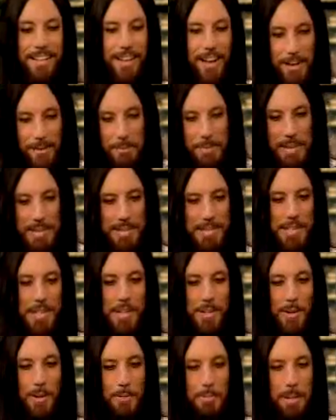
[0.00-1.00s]
like being
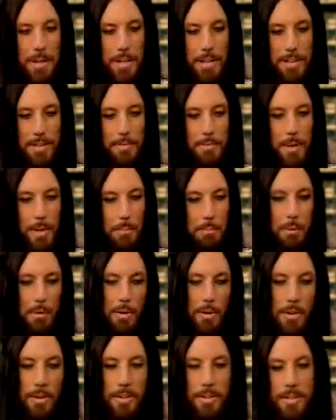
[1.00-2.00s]
single. I'm like
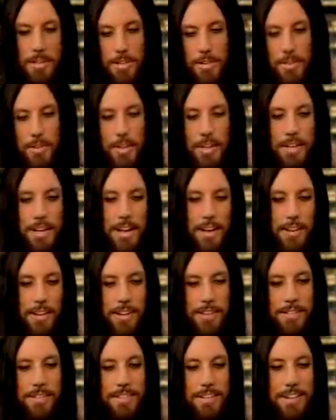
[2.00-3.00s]
Paul, you know, right now.
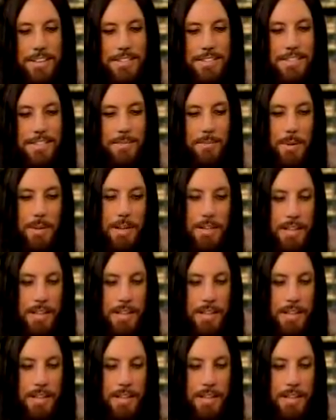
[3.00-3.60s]
But I